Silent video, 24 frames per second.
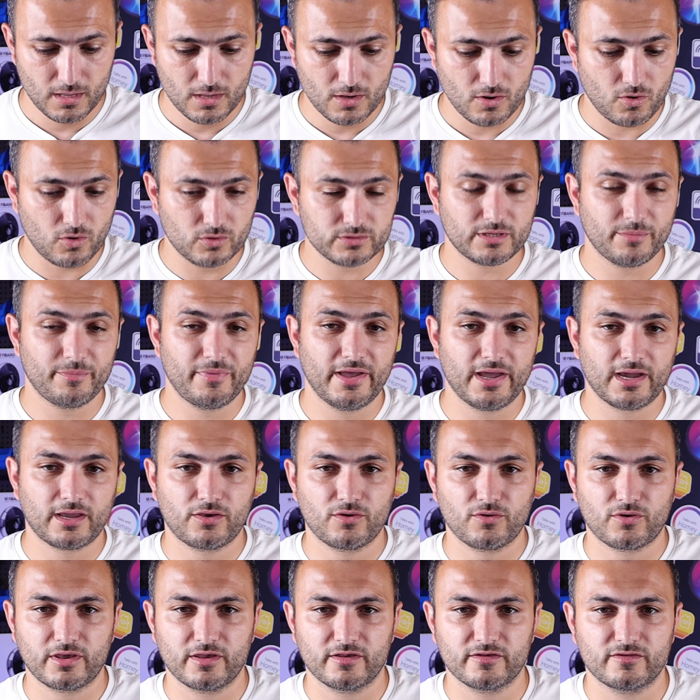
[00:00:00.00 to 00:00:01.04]
On the back
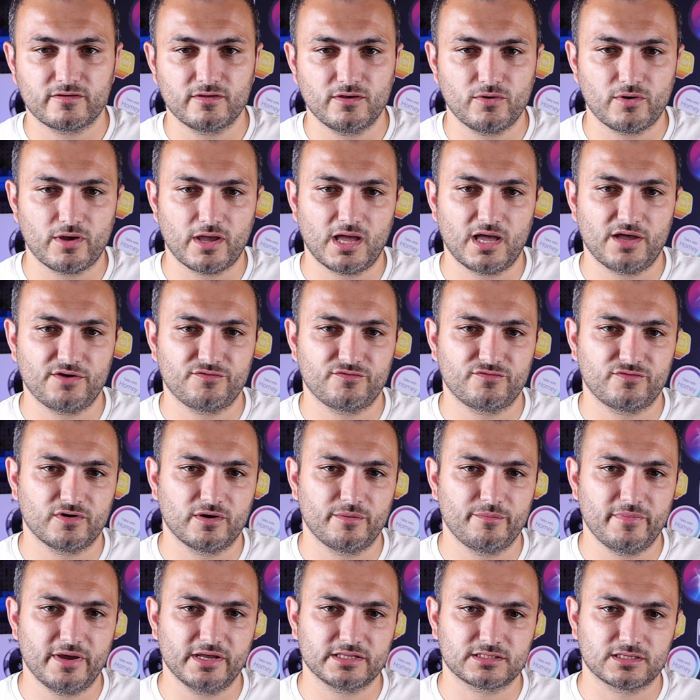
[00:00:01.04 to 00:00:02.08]
you can see you have a
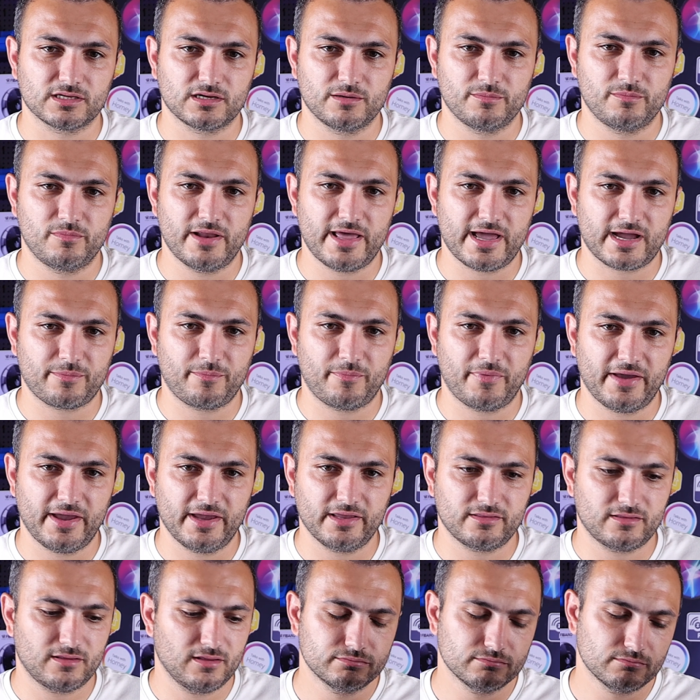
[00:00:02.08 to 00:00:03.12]
metal black
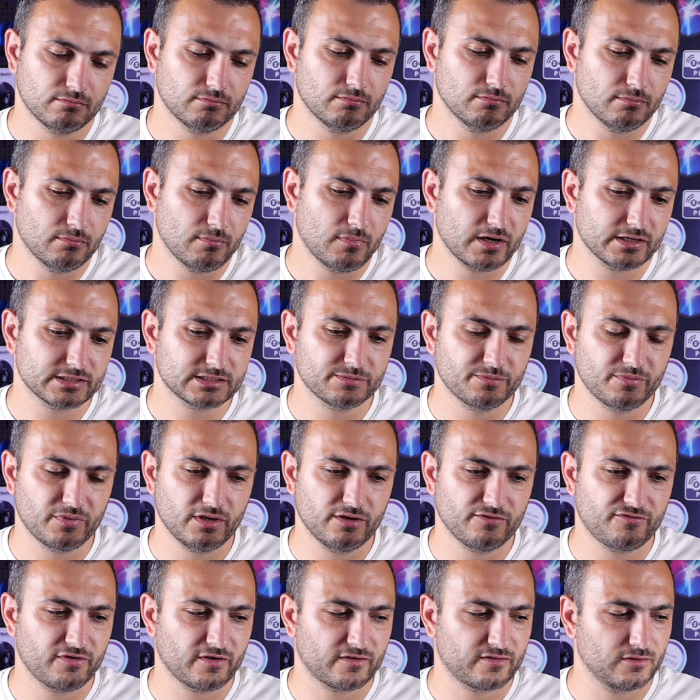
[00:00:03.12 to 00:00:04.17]
paint, must be
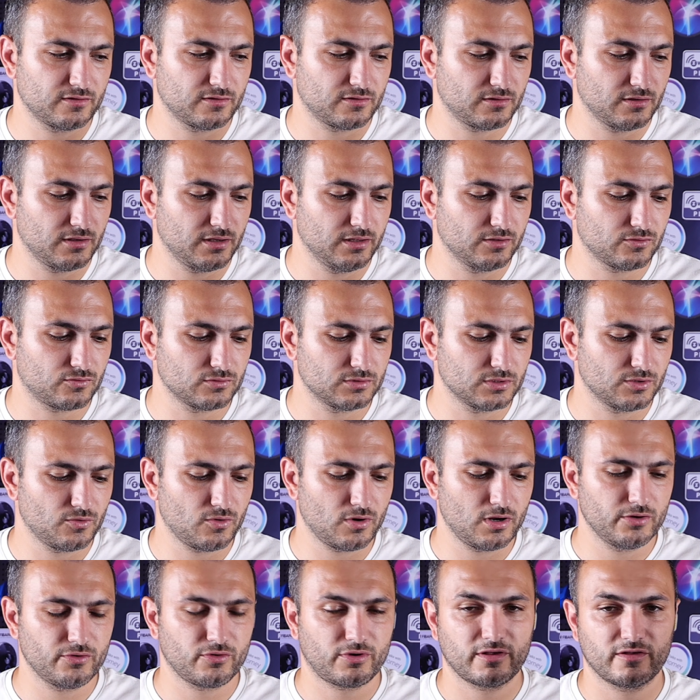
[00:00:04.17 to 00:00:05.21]
fixed into the
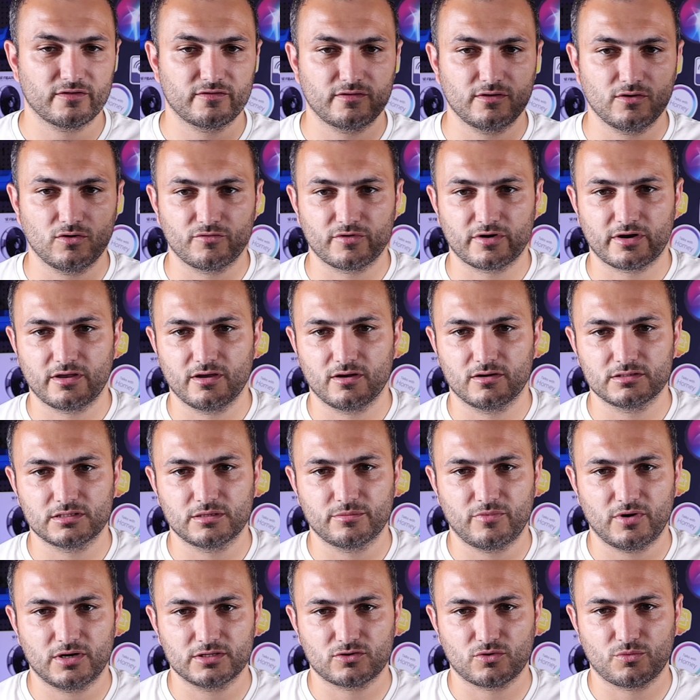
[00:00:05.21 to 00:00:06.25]
wall. You can see over here on the
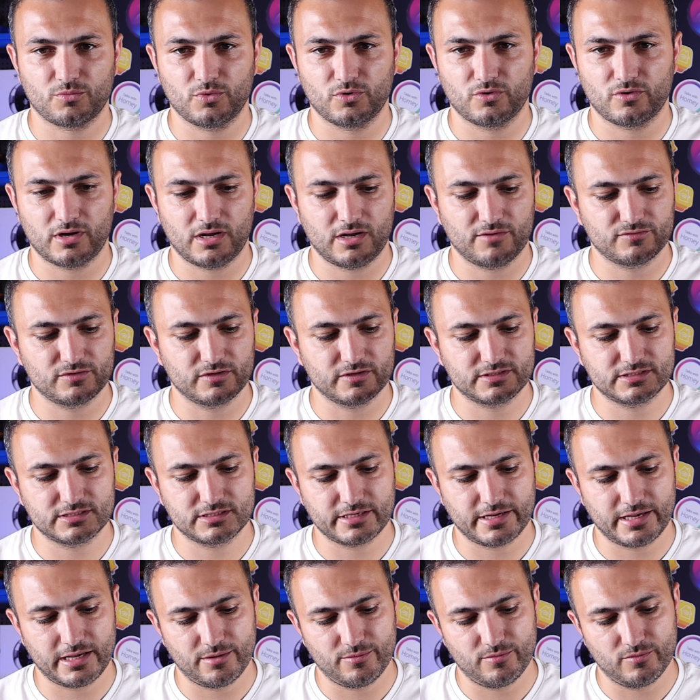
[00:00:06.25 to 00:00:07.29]
bottom you have the
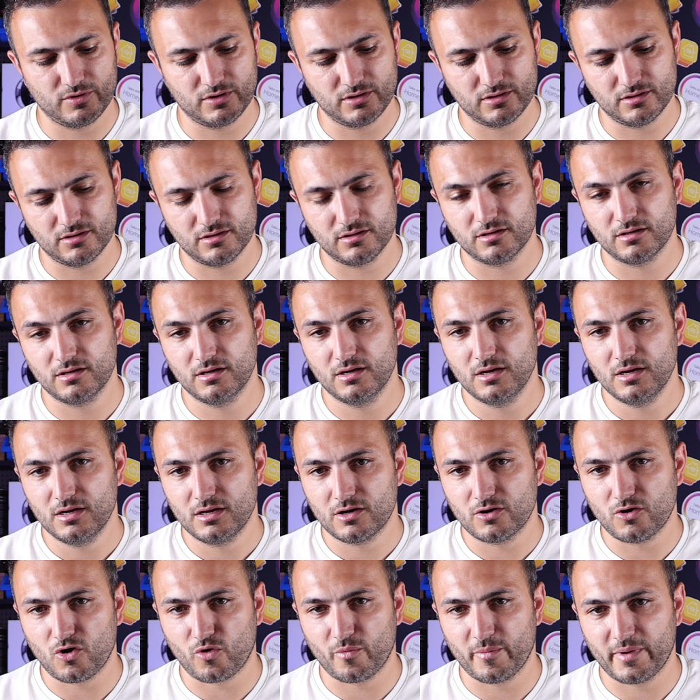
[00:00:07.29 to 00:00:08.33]
same
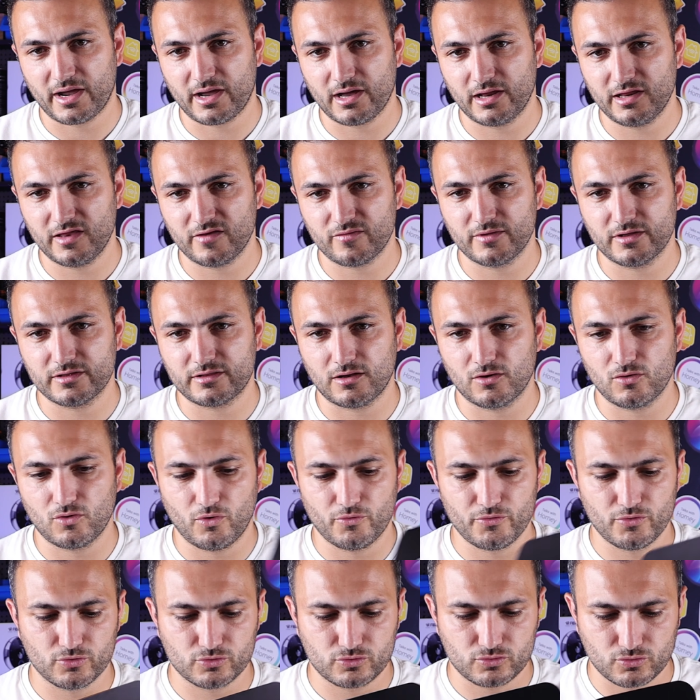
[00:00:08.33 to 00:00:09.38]
lock mechanism that allow
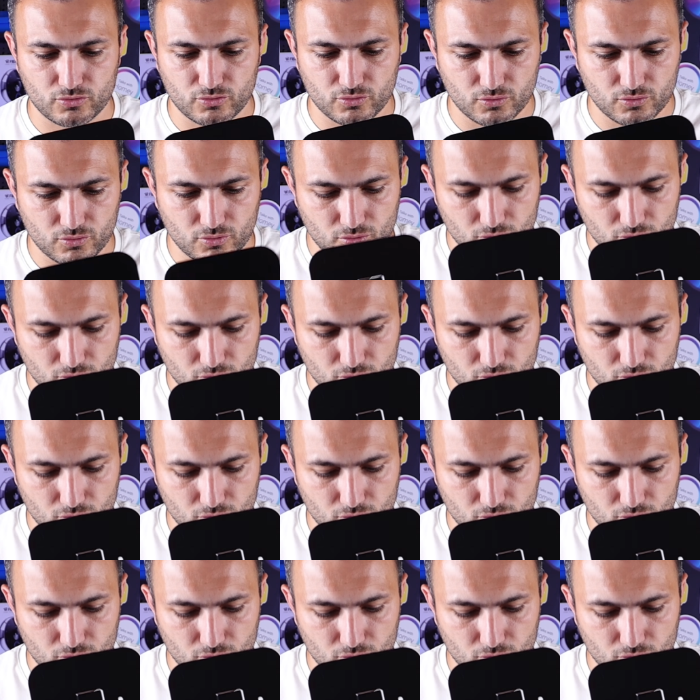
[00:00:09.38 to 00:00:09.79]
you to